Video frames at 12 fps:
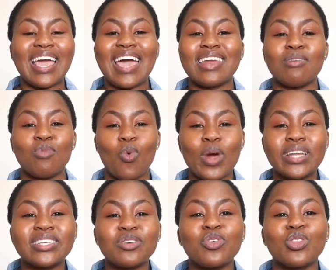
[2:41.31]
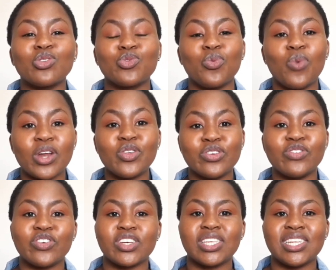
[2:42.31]
and I'm waiting for this one
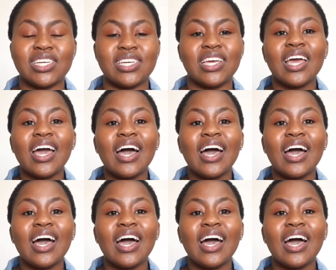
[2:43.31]
university